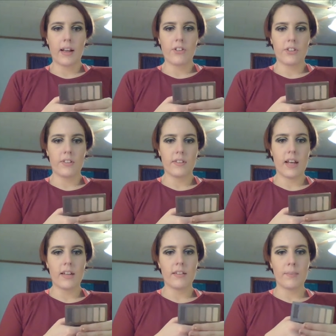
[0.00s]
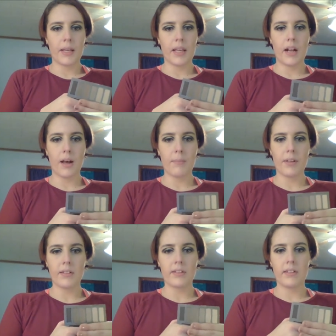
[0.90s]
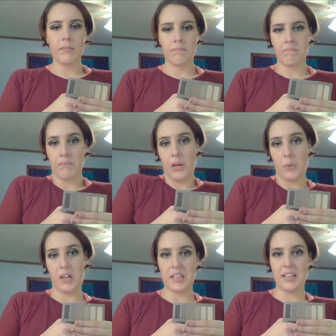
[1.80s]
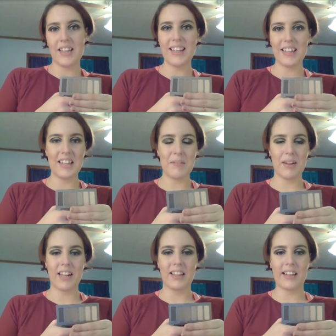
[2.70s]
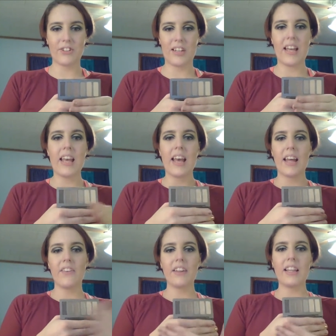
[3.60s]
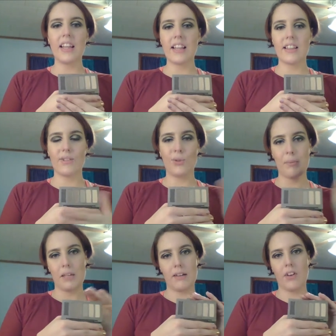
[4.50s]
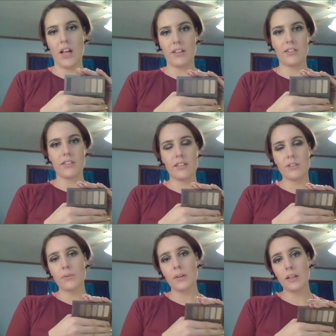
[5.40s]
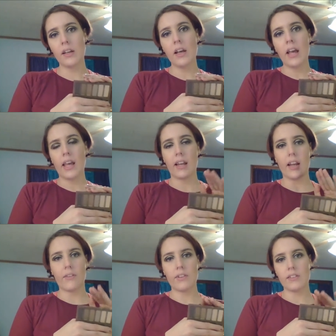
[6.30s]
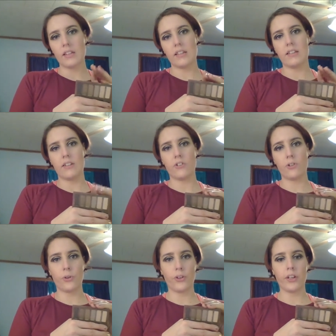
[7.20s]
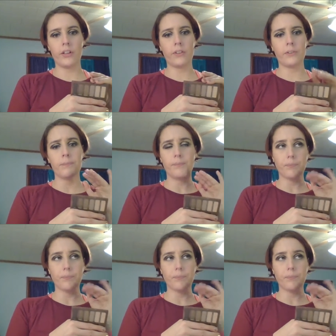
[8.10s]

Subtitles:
I just decided to pick it up because I wanted it in my collection, and I really like the assortment of colors in this one. And I recently did a tutorial. Oh,